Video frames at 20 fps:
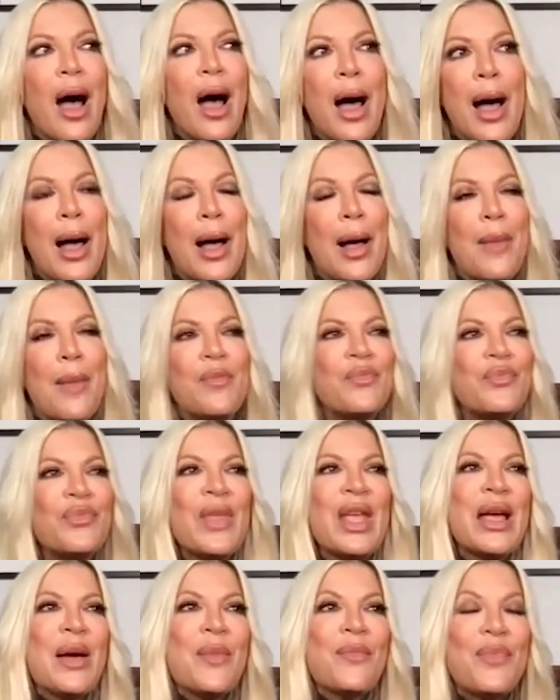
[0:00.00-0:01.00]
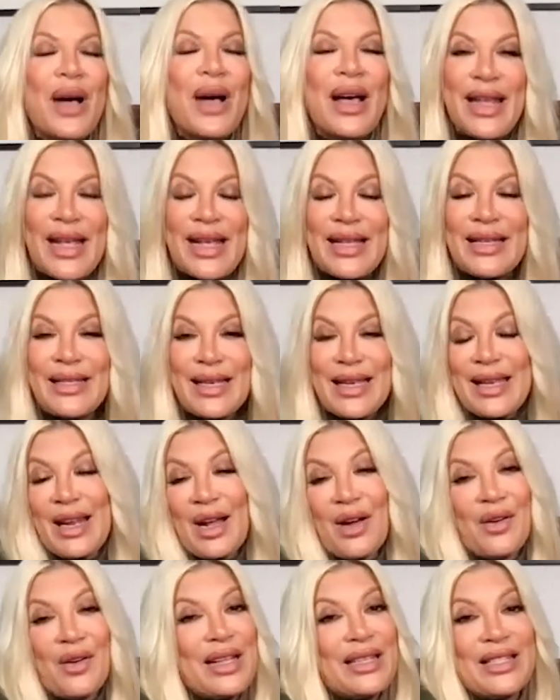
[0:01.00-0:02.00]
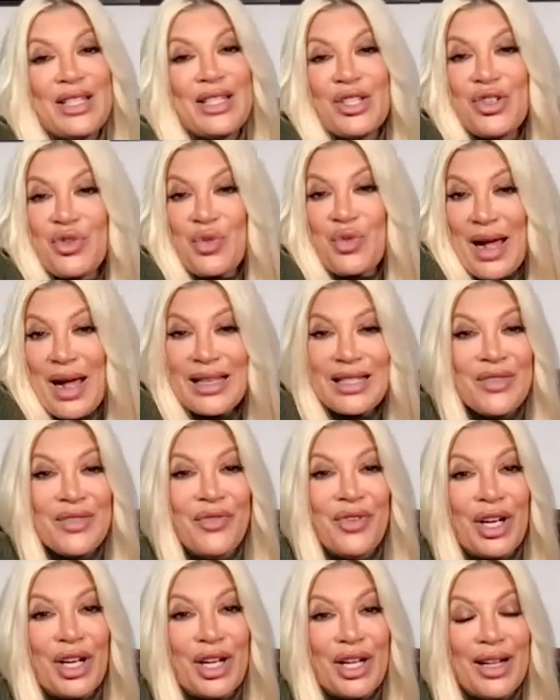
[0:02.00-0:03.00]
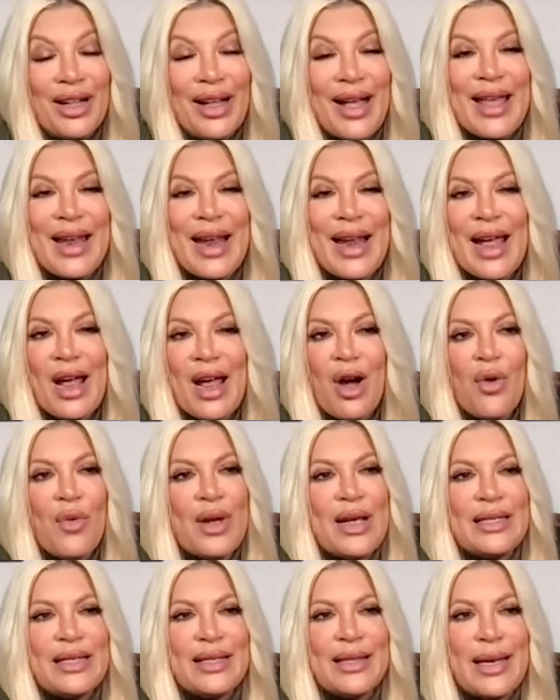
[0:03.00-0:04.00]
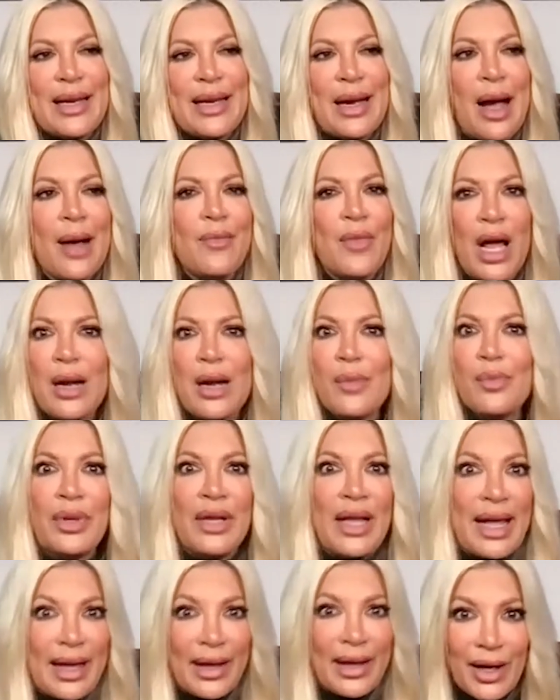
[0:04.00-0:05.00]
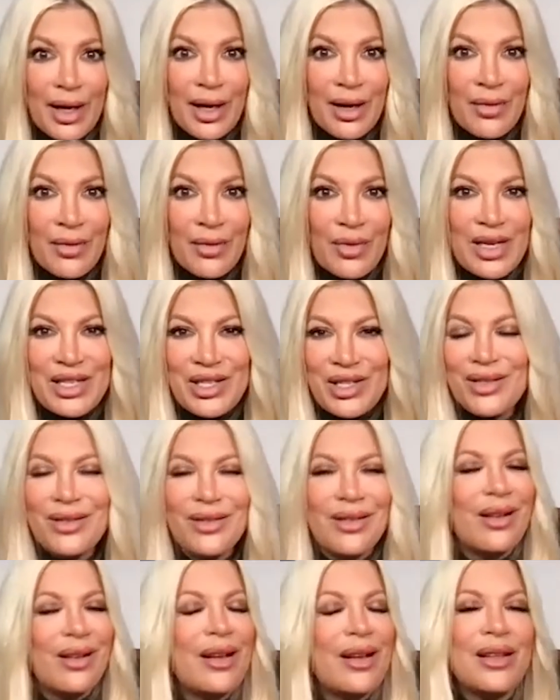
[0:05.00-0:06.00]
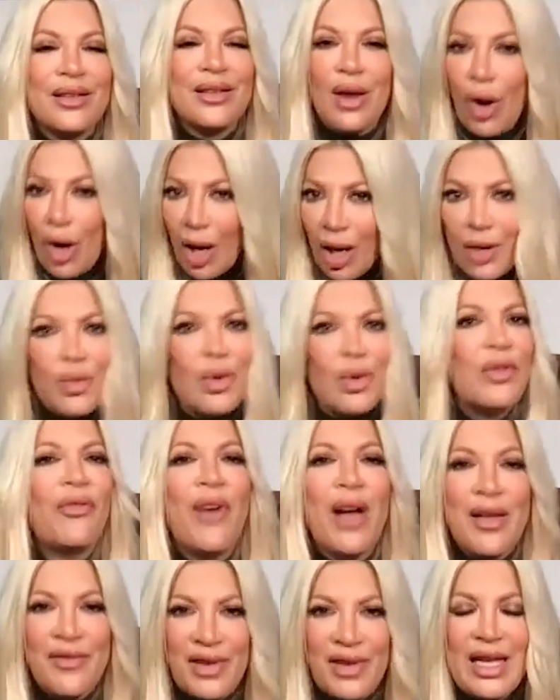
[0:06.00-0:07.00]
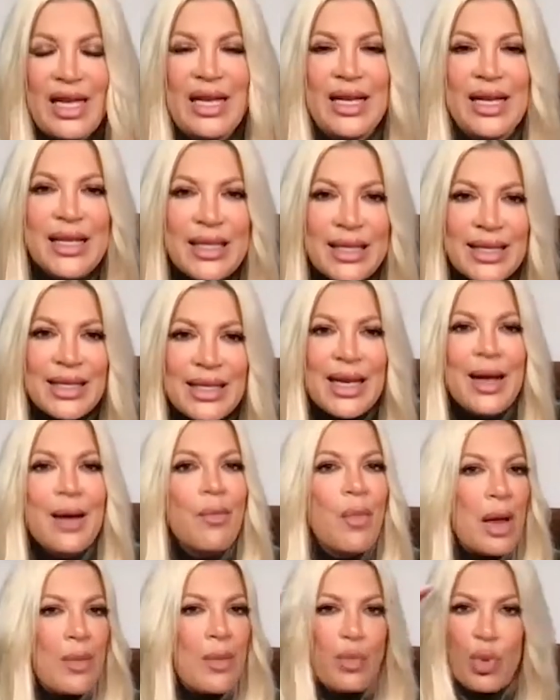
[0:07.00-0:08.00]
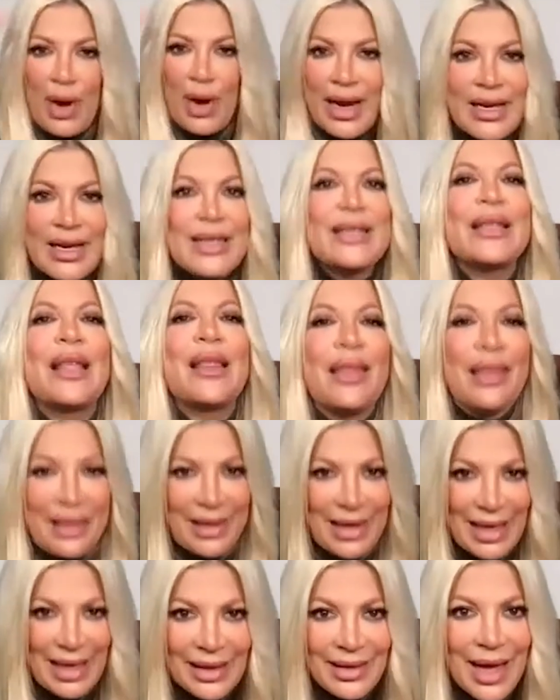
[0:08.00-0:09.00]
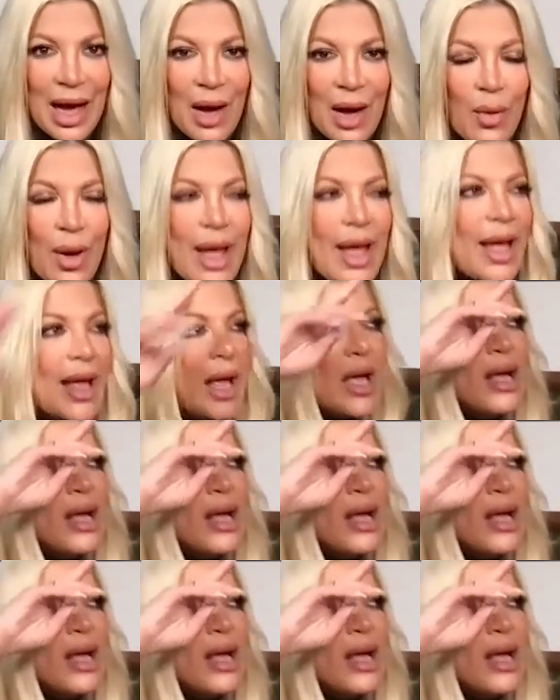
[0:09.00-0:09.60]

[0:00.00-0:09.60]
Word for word: Um, but it's, you know, it's stressful. And I always think I'm not a planner, which is hard with five kids. My brain doesn't think that way.